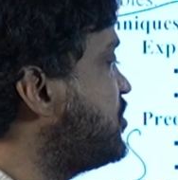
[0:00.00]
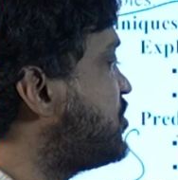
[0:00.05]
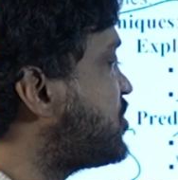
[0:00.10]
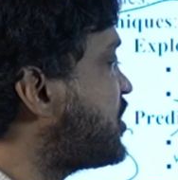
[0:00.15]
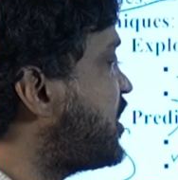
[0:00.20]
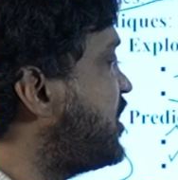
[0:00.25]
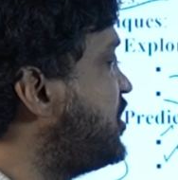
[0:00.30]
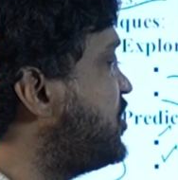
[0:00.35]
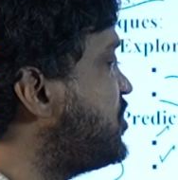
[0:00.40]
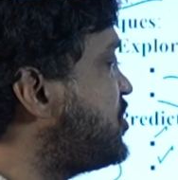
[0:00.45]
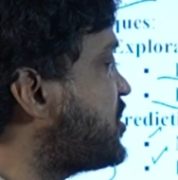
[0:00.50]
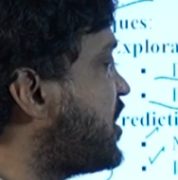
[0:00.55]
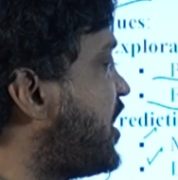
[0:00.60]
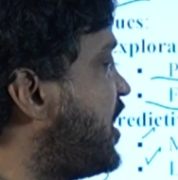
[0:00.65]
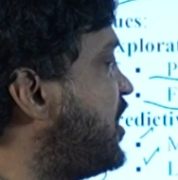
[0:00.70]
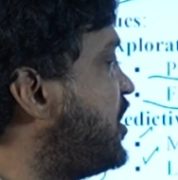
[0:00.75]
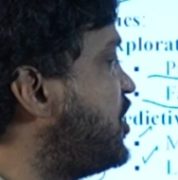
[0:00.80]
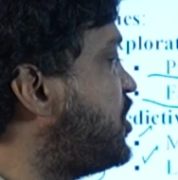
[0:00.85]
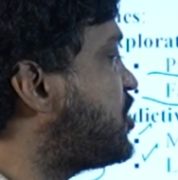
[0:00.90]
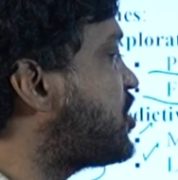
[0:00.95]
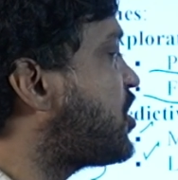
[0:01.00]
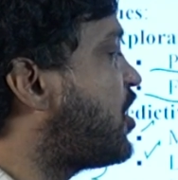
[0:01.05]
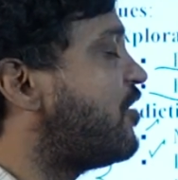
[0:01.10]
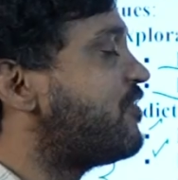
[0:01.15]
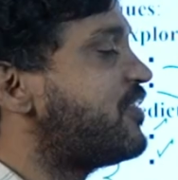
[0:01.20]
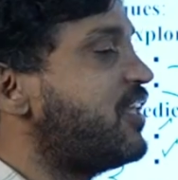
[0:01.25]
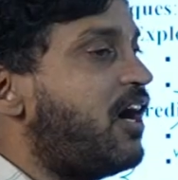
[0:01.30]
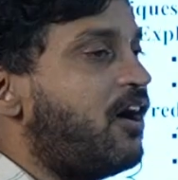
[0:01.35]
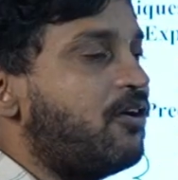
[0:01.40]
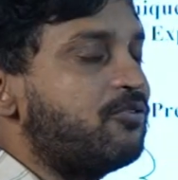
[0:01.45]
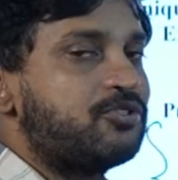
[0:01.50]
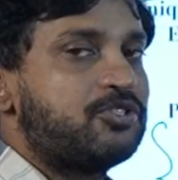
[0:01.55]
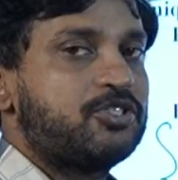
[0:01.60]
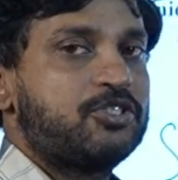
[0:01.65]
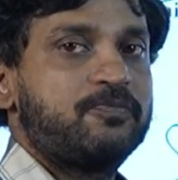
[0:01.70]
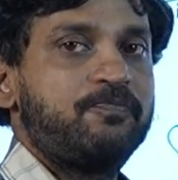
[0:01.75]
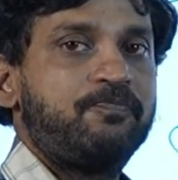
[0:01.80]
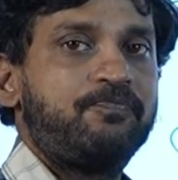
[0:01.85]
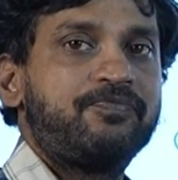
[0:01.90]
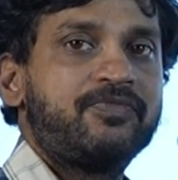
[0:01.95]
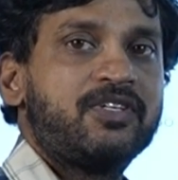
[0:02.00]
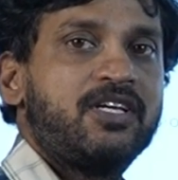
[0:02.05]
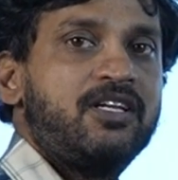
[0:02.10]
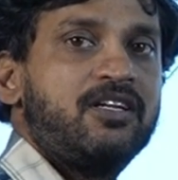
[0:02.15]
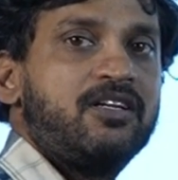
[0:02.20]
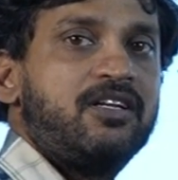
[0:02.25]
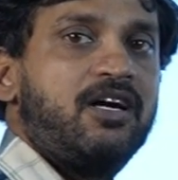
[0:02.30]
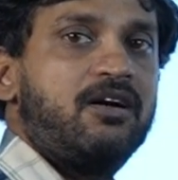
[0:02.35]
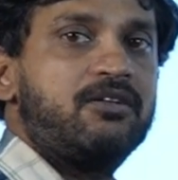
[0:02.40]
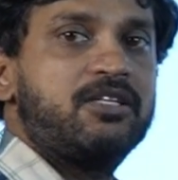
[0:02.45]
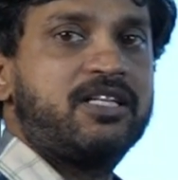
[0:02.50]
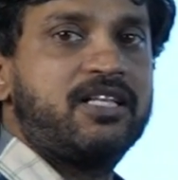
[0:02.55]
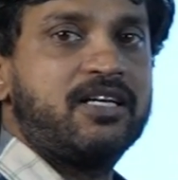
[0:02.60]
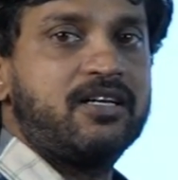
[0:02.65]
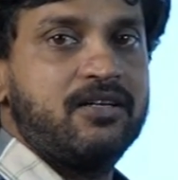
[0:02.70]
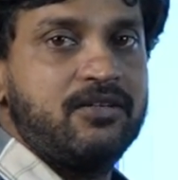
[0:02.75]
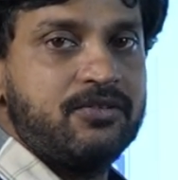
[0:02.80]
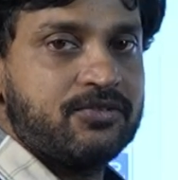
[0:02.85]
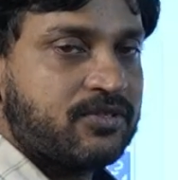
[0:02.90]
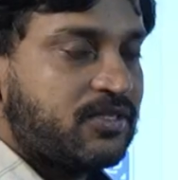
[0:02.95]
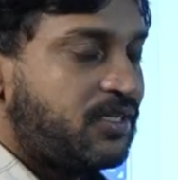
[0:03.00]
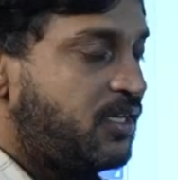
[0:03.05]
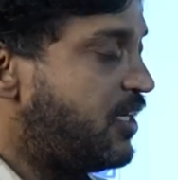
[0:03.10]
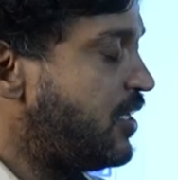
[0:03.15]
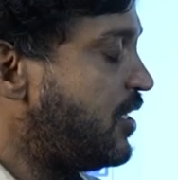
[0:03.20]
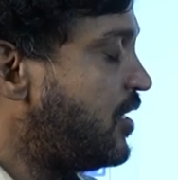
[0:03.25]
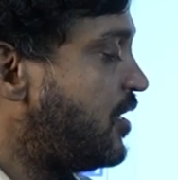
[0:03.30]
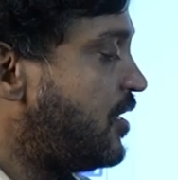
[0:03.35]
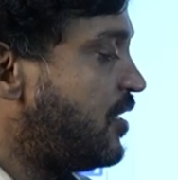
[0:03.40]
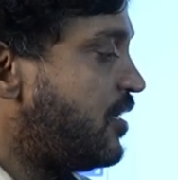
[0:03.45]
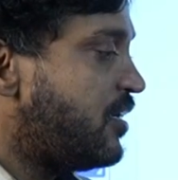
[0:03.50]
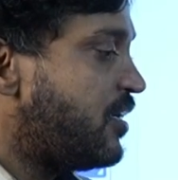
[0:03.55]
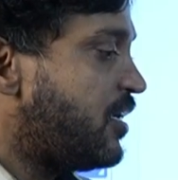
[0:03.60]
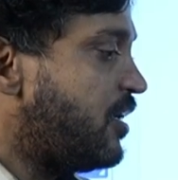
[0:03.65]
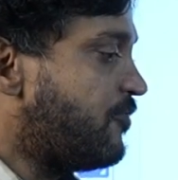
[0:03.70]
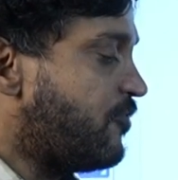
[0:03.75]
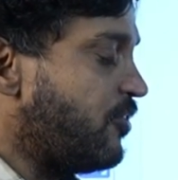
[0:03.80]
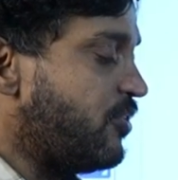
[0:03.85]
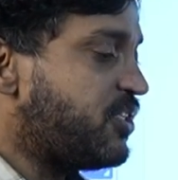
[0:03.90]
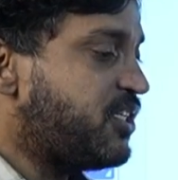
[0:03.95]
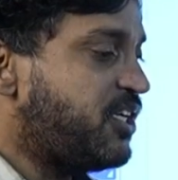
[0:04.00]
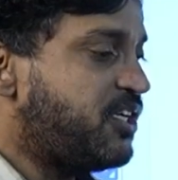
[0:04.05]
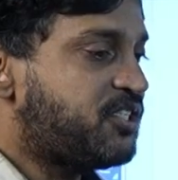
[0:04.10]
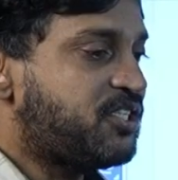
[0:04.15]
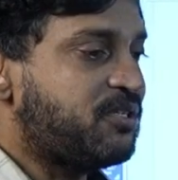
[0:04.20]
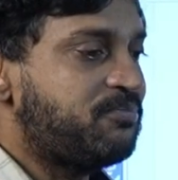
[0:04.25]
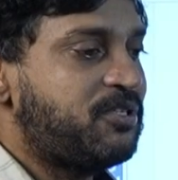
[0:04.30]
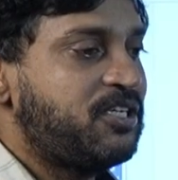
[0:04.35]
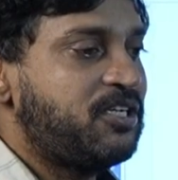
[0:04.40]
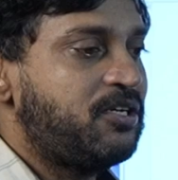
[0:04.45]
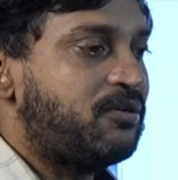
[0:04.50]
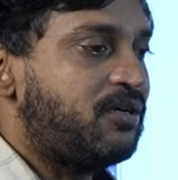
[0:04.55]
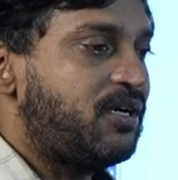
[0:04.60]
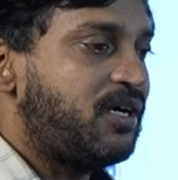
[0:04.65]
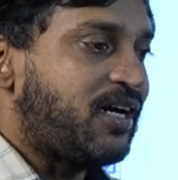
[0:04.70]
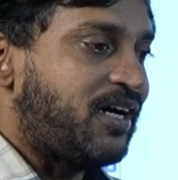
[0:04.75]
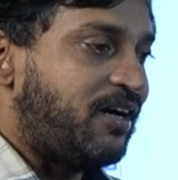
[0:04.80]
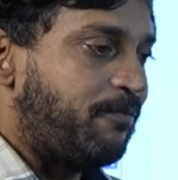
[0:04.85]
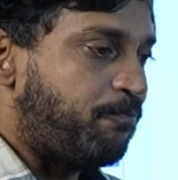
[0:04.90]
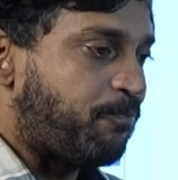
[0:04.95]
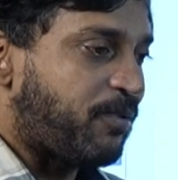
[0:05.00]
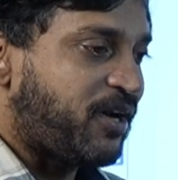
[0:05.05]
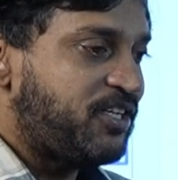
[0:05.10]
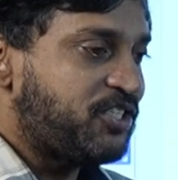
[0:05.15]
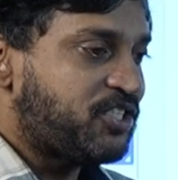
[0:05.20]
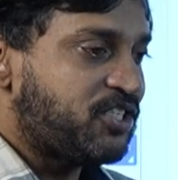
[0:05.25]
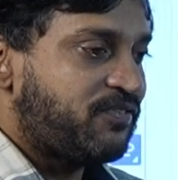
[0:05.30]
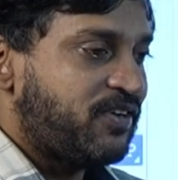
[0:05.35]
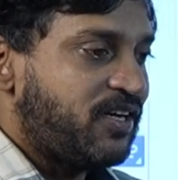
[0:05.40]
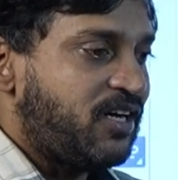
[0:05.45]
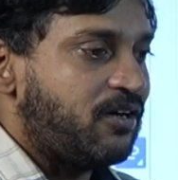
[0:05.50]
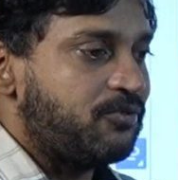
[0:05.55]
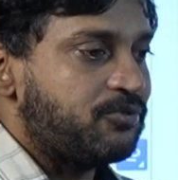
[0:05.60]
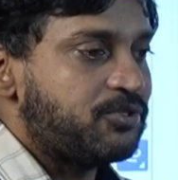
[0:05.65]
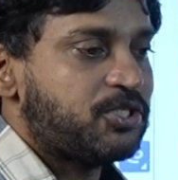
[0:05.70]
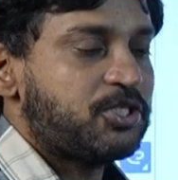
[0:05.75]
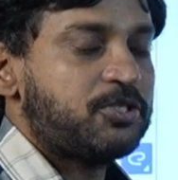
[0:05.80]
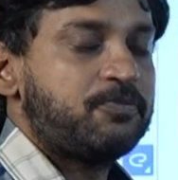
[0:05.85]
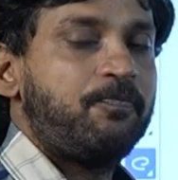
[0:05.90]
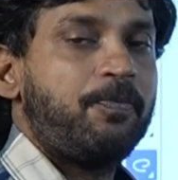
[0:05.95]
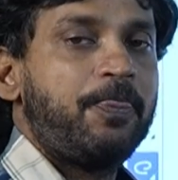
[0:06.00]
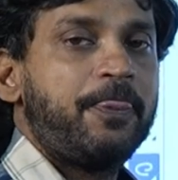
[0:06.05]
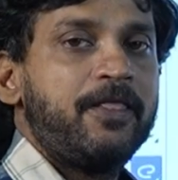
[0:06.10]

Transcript: size, age of the house. Now the thing is, of course, there is something called a price of a house.